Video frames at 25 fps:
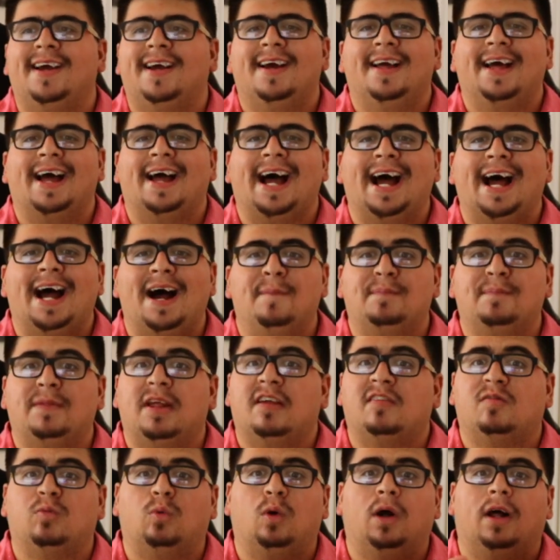um,
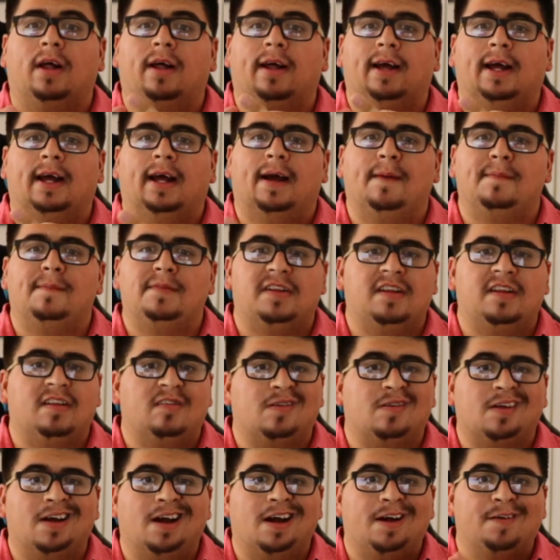as well, um, as
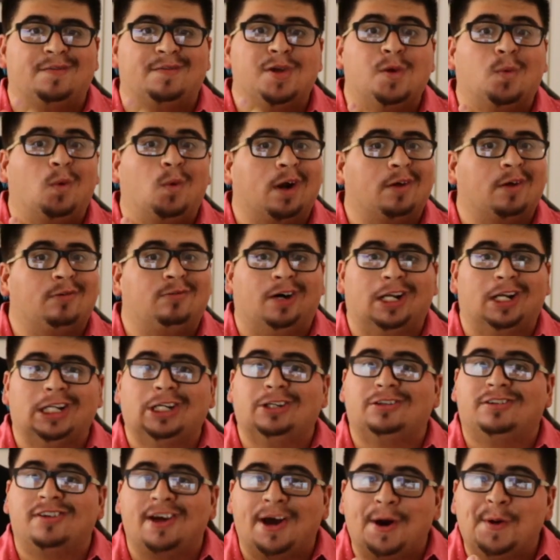uh, if you want to follow
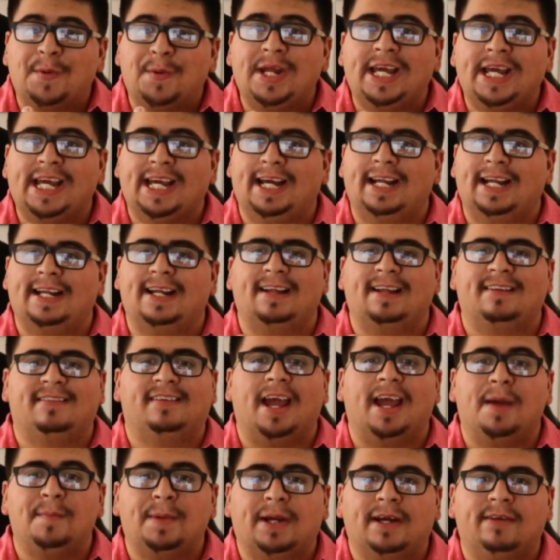Tony and his
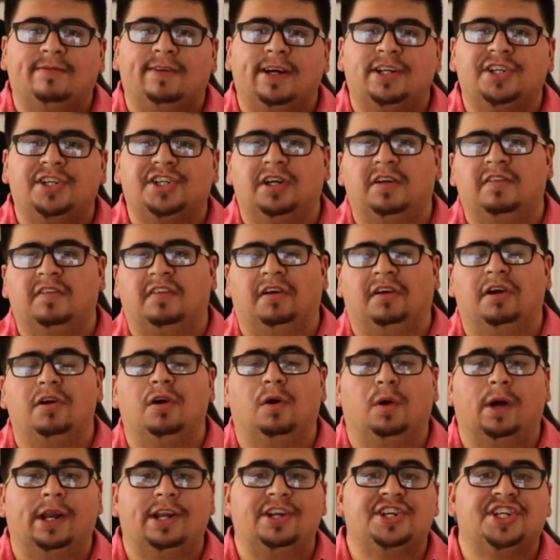gaming adventures, you can go
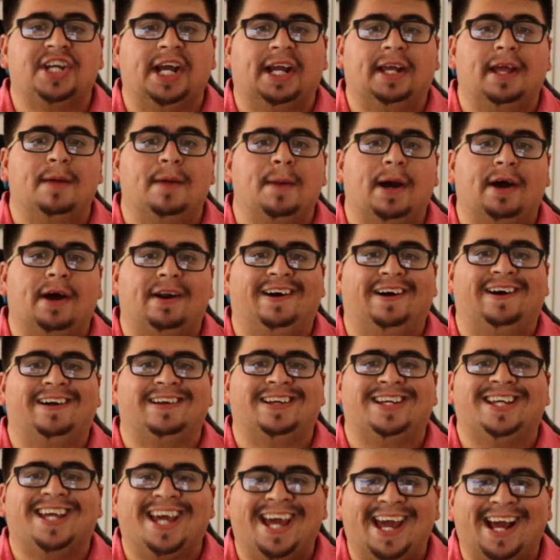ahead and check him out on
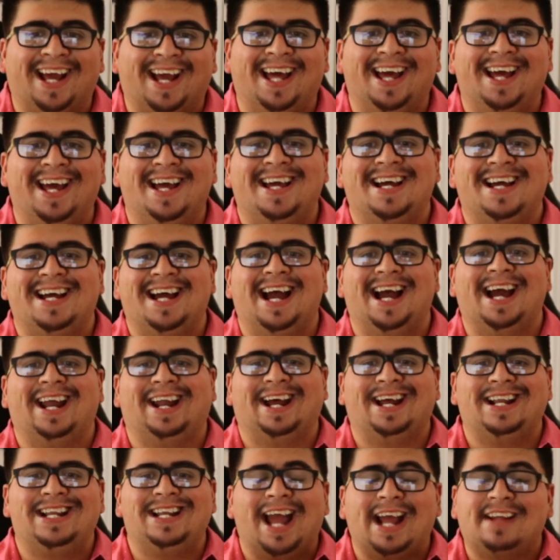Kick at
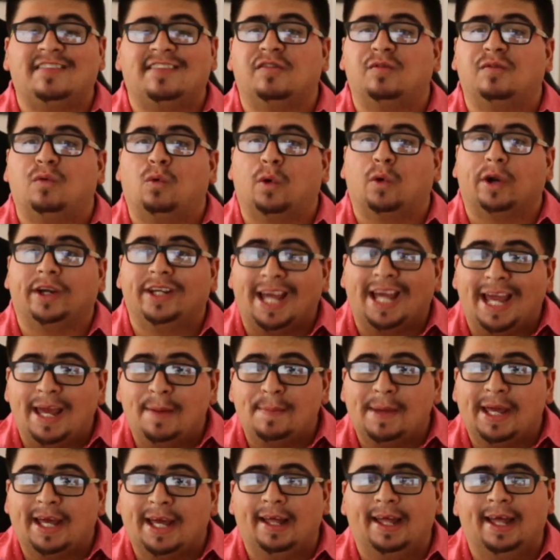uh, Nights of Horror
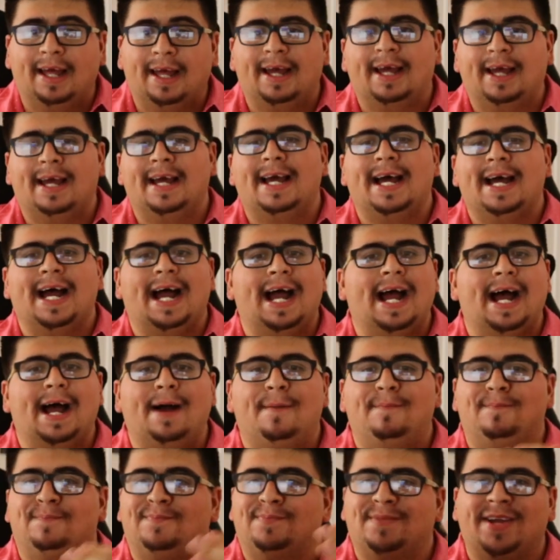Gaming.
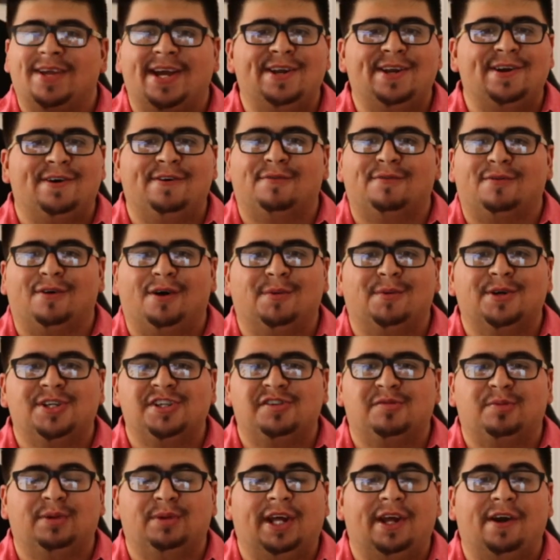Um, and overall, we're
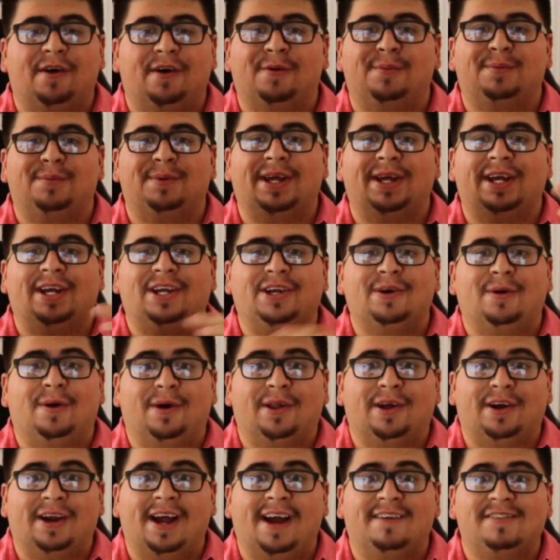just really hoping you all
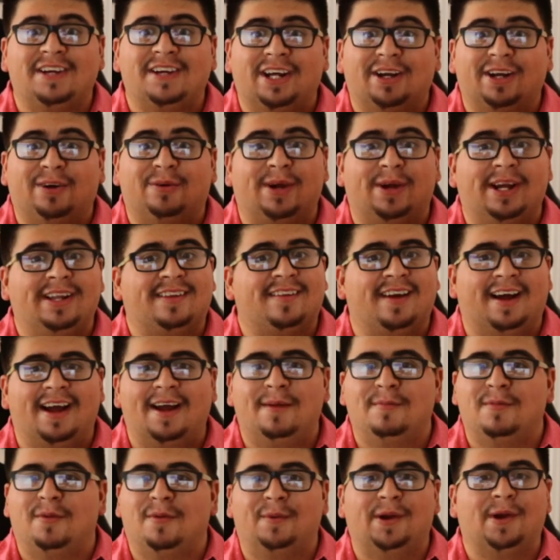are having a great
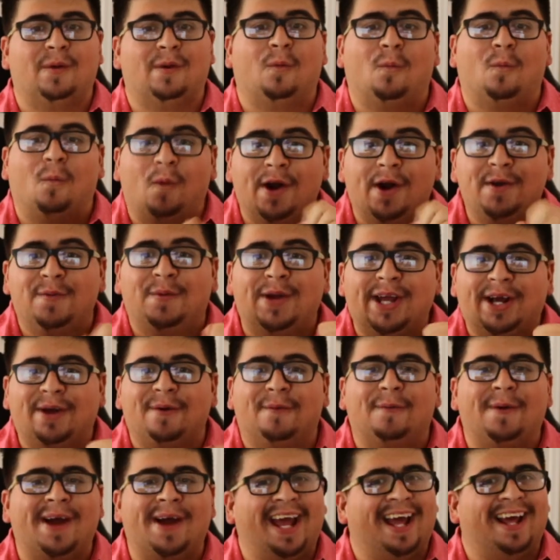time. We are one week
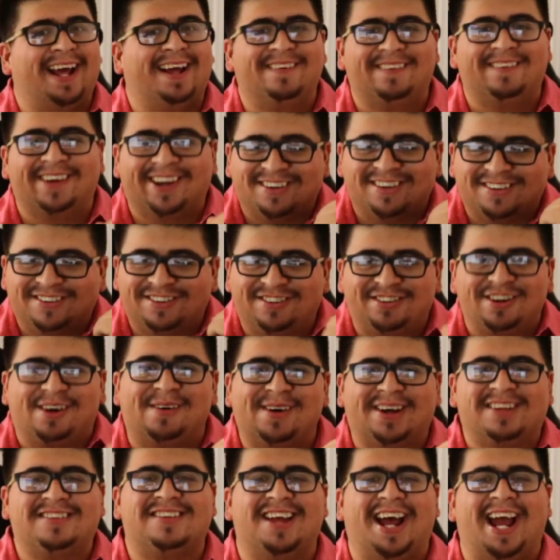away. We are so
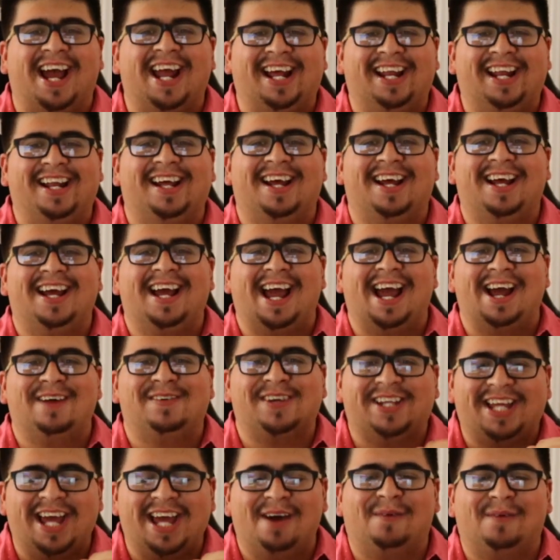excited, and we
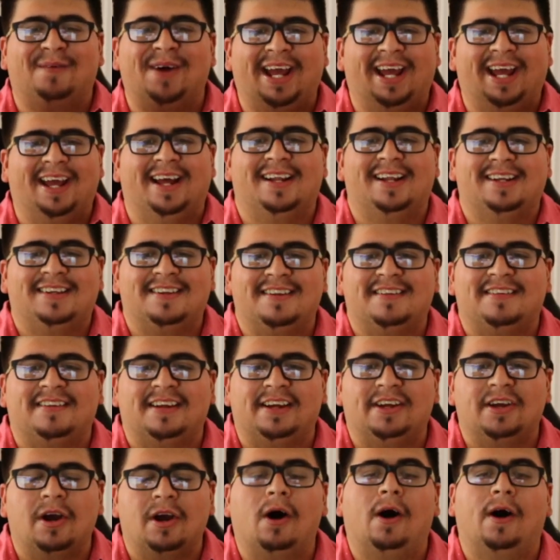can't wait to see
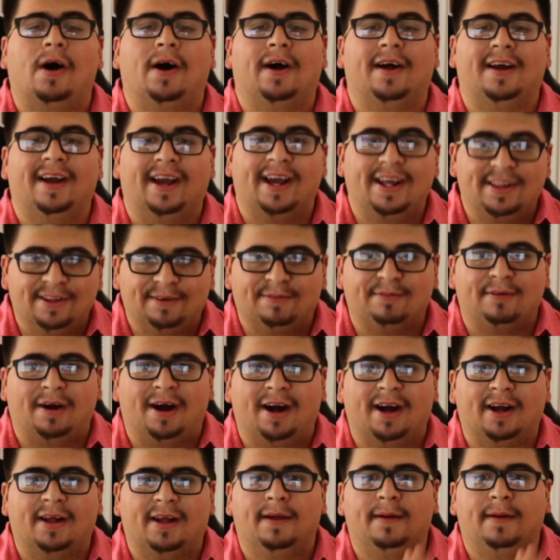y'all in the
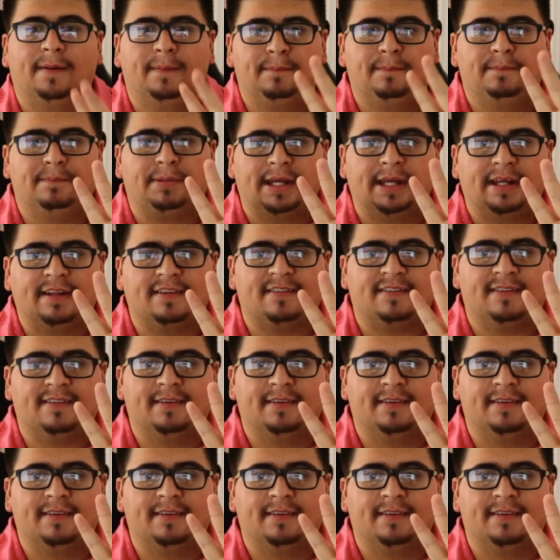fog. Peace.